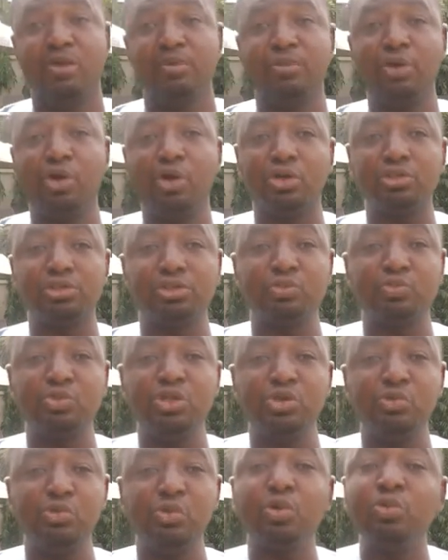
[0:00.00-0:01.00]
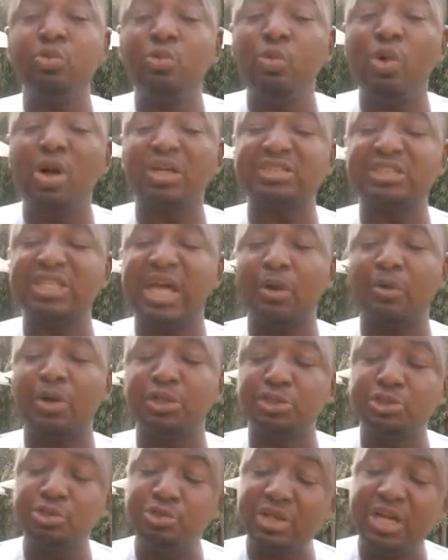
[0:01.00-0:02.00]
Because we wouldn't want our
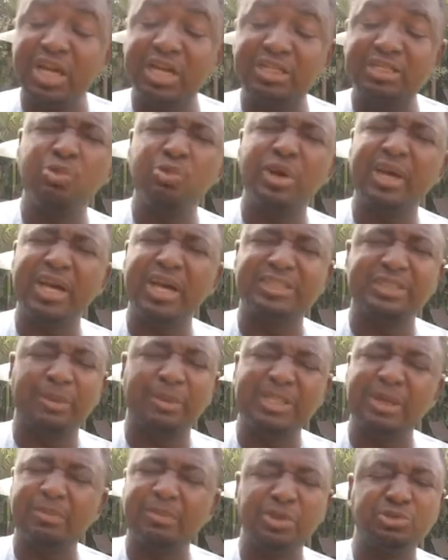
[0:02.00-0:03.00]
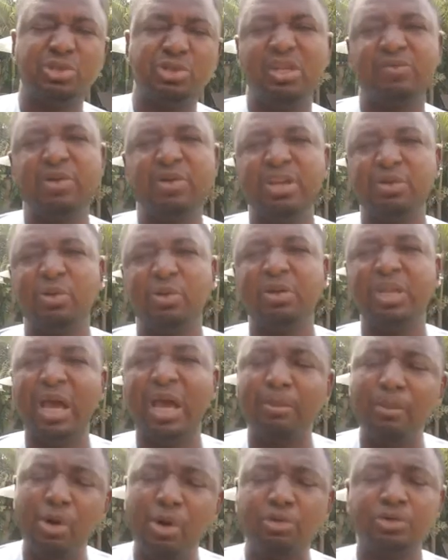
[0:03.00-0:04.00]
children to not get a better place to live when they
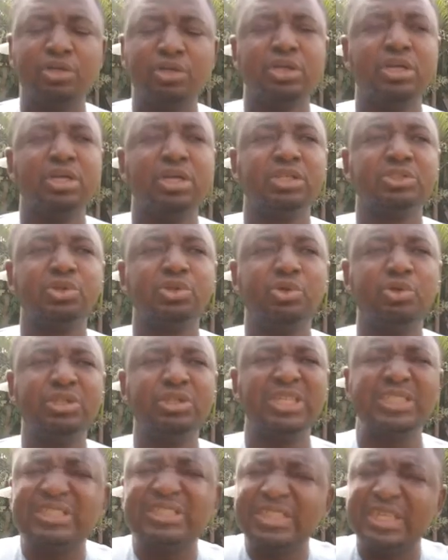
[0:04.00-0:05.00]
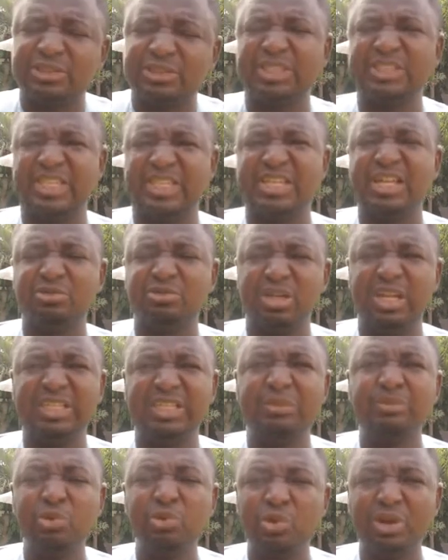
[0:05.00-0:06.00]
are born. So this is just a signal to let
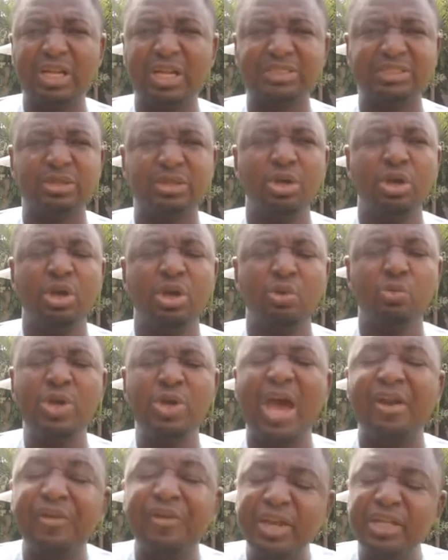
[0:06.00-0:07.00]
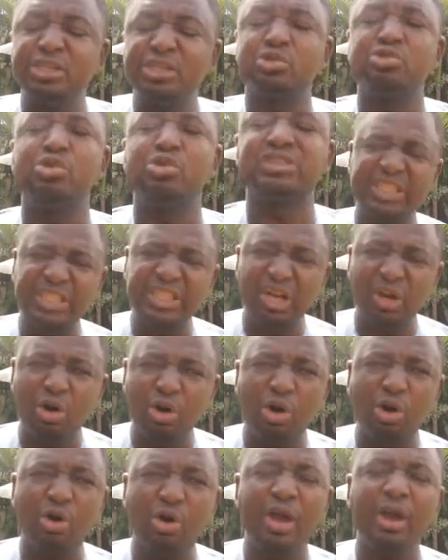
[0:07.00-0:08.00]
them know that we are ready to see the
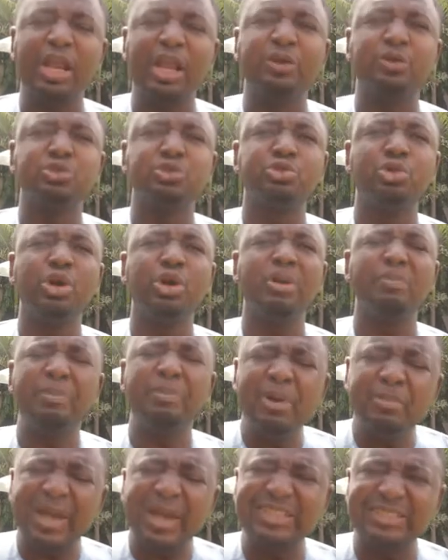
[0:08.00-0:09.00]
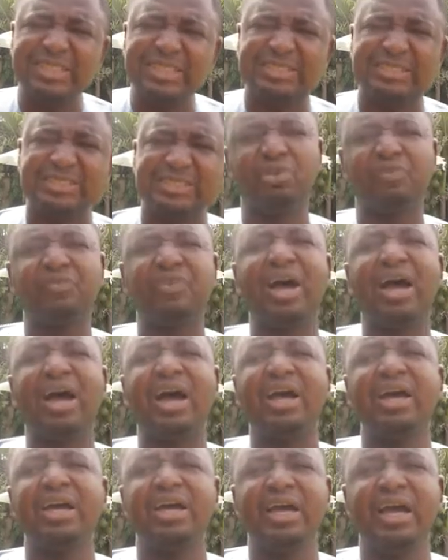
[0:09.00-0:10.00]
law and also implement it. So
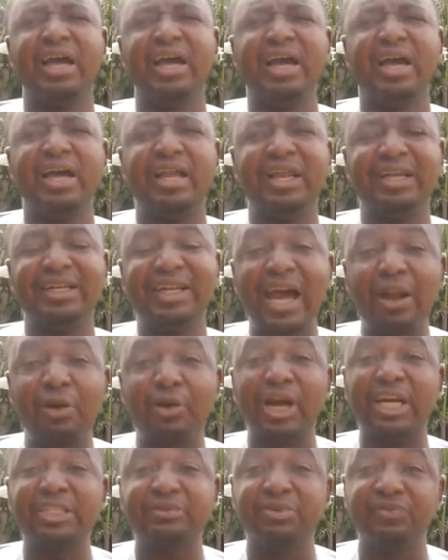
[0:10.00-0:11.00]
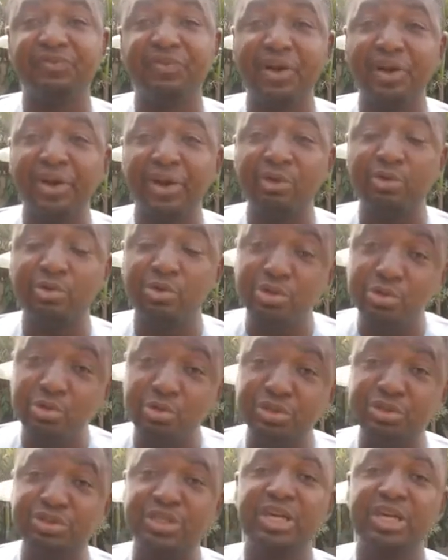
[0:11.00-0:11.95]
far, the dialogue has been very good.